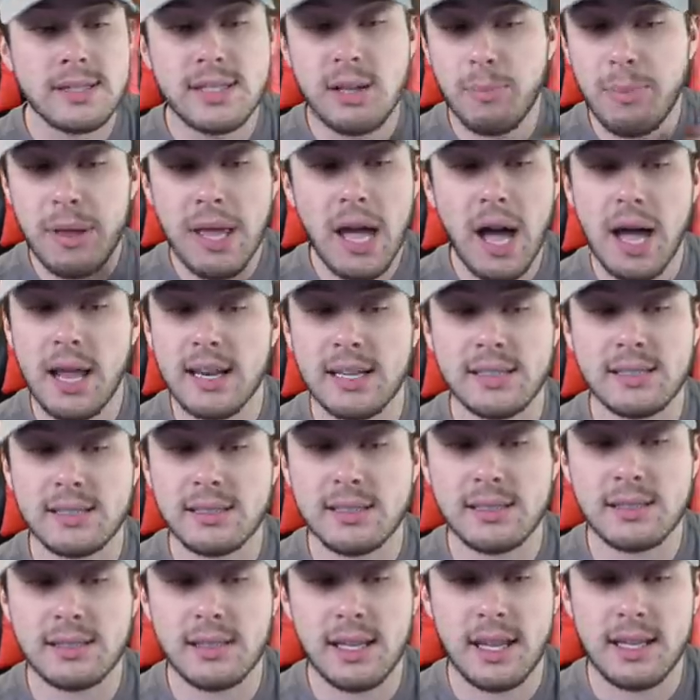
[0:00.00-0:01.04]
To be
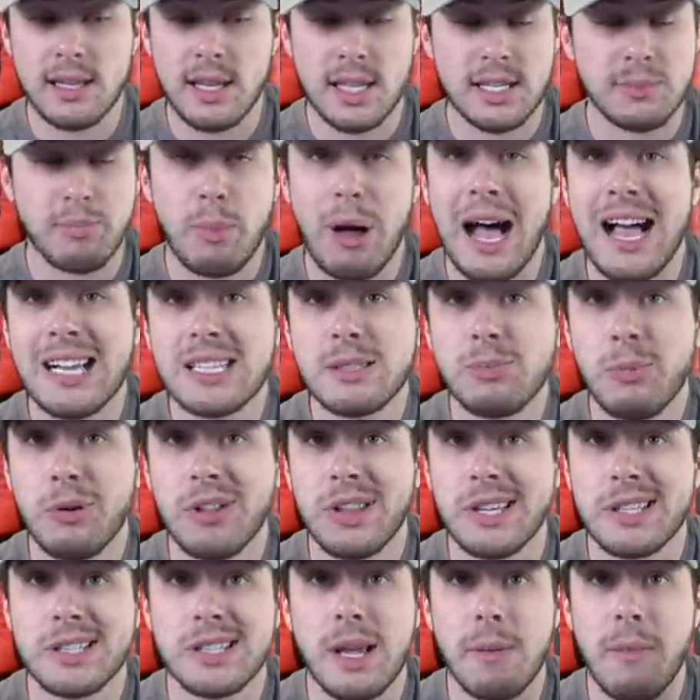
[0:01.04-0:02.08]
honest, it's possible
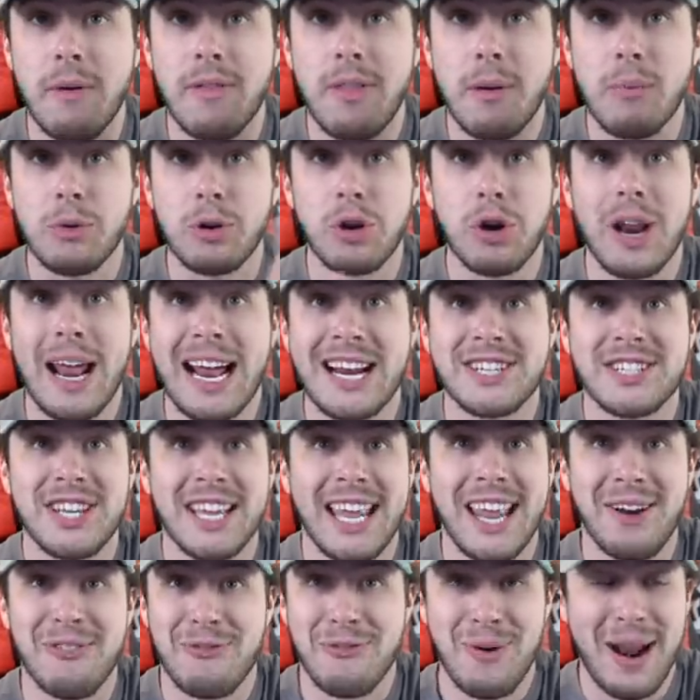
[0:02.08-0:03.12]
that some of them could
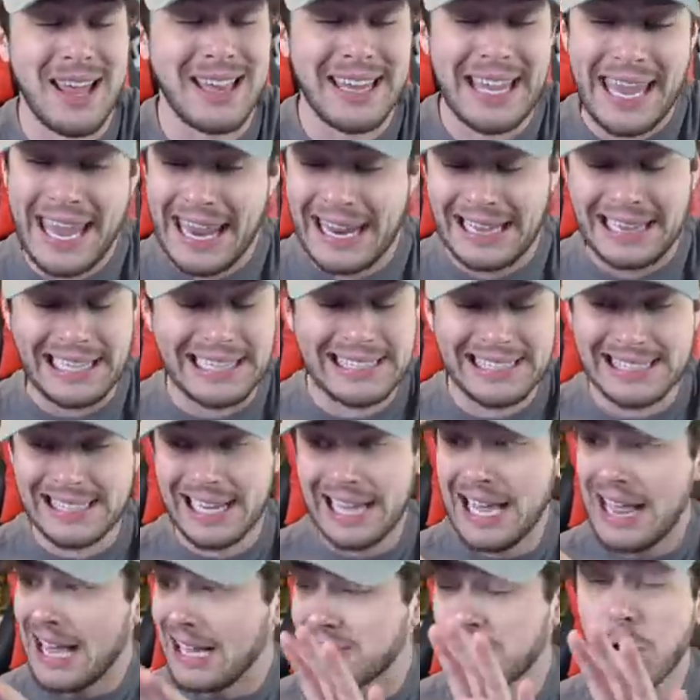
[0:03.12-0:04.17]
actually get relegated.
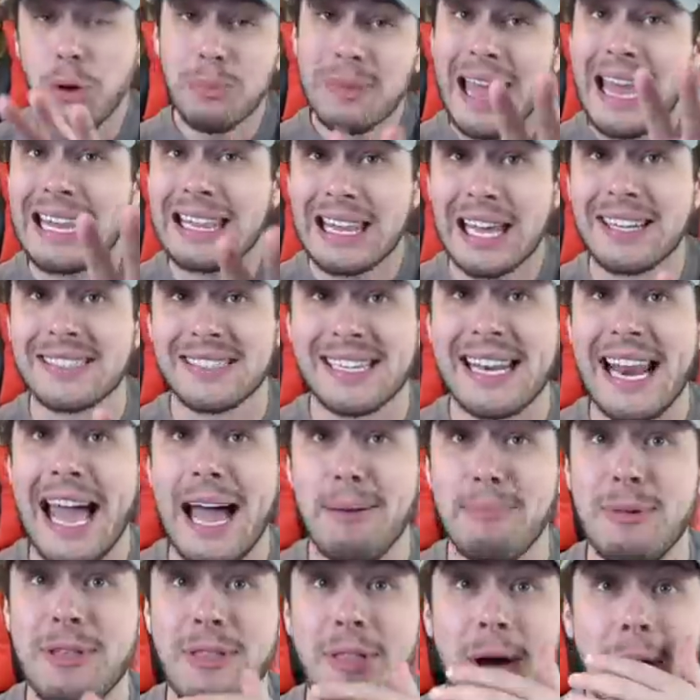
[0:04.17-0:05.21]
Let's hope that doesn't
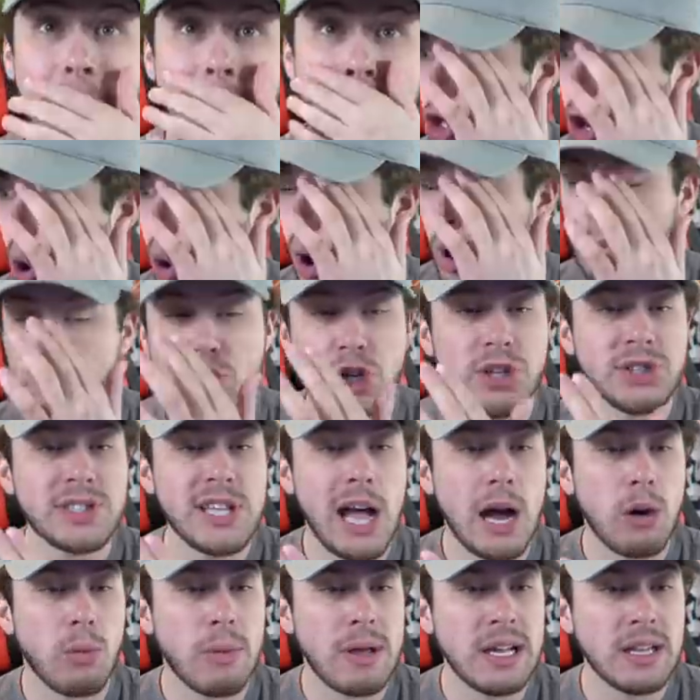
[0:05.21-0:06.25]
happen, though. Yo, I'm just
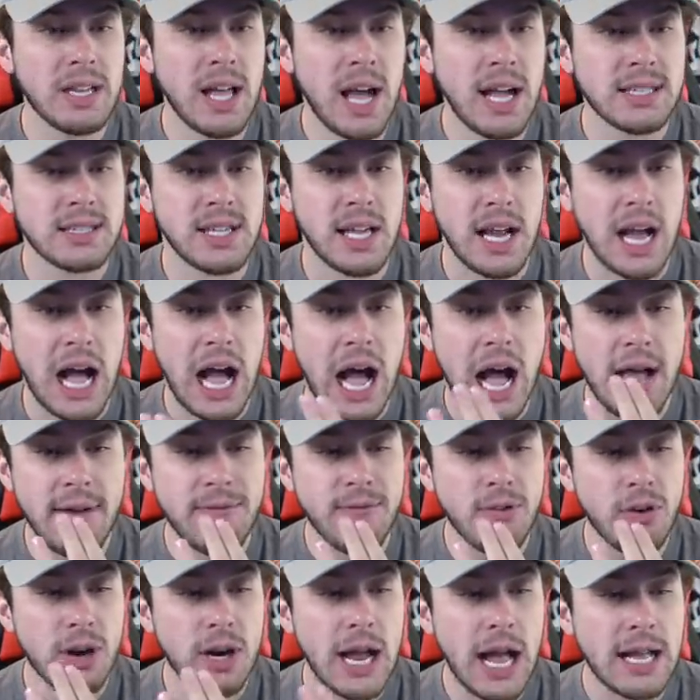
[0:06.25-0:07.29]
now realizing I
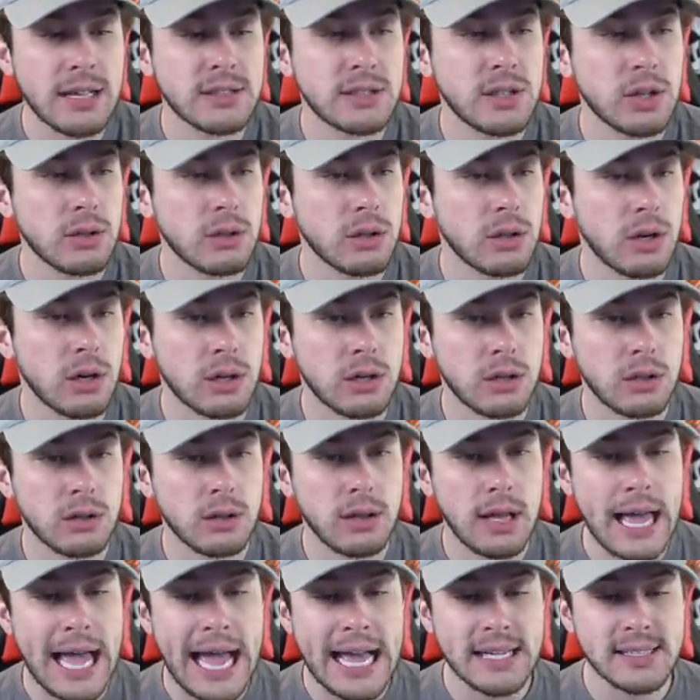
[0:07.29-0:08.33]
forgot to look
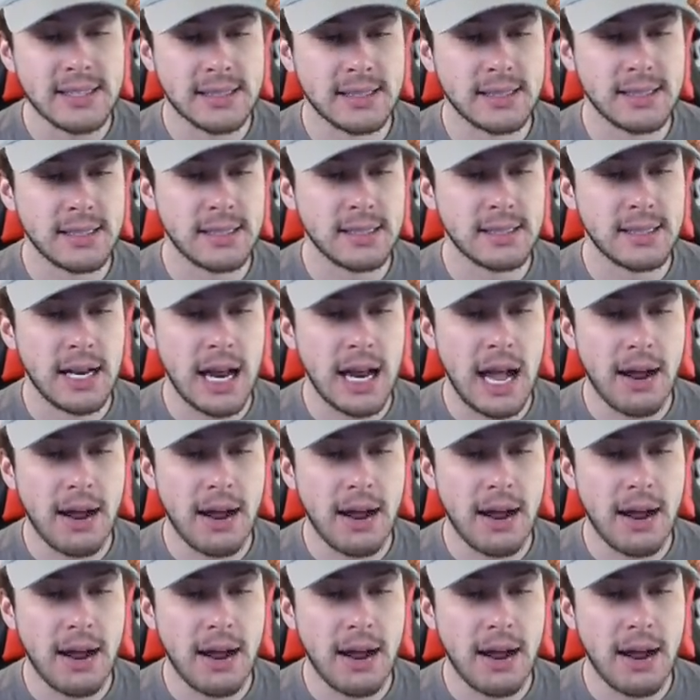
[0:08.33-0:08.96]
last season.